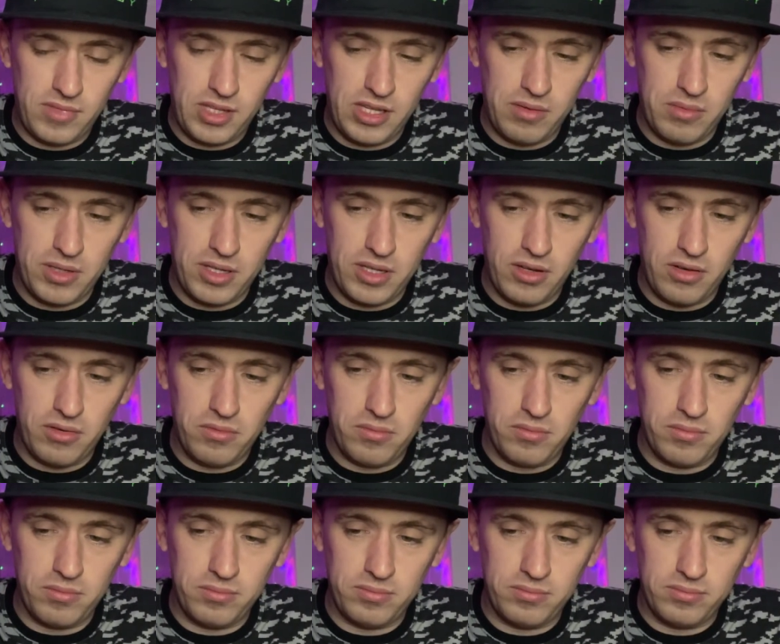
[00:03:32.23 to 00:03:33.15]
There we
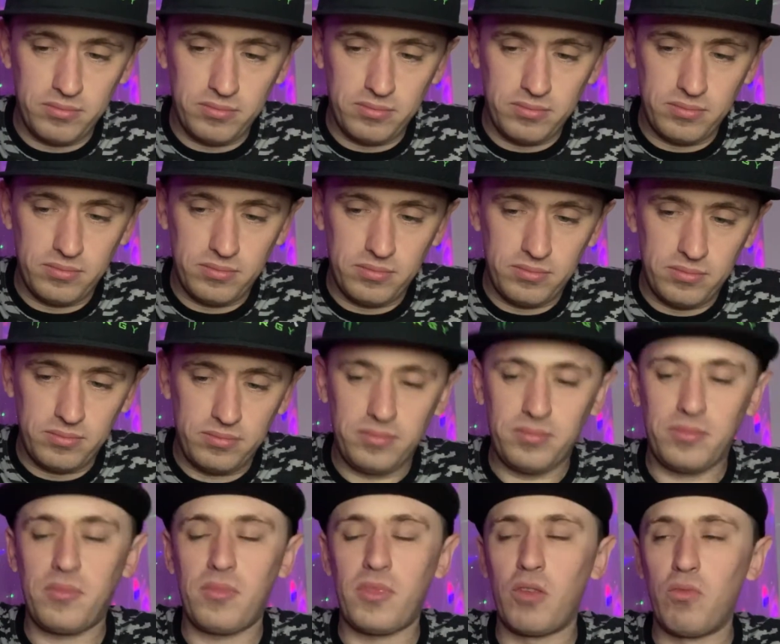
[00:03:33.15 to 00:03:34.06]
go.
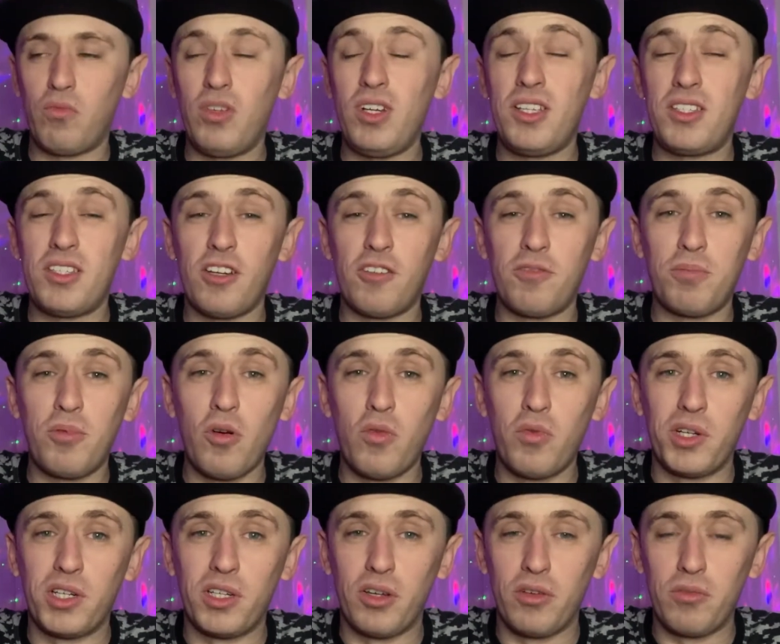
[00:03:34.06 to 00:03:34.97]
Really tough
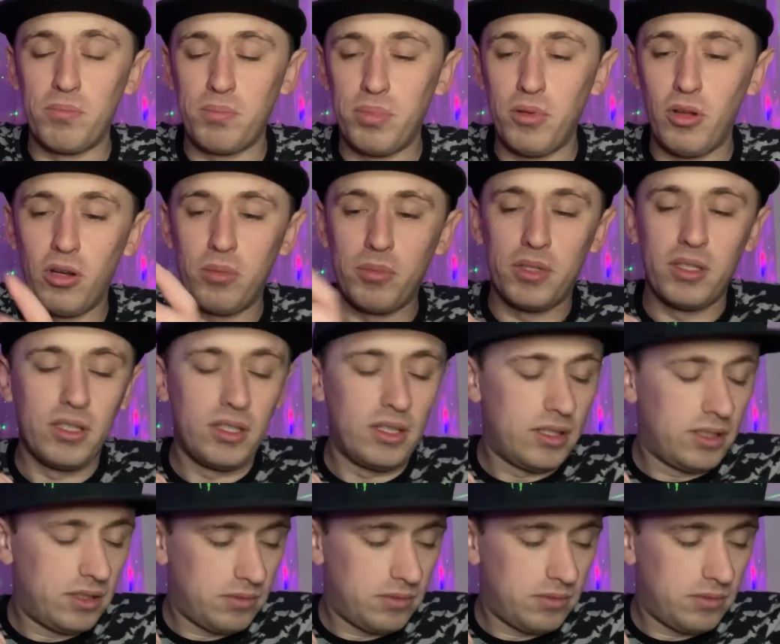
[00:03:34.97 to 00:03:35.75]
pouring though, blimey.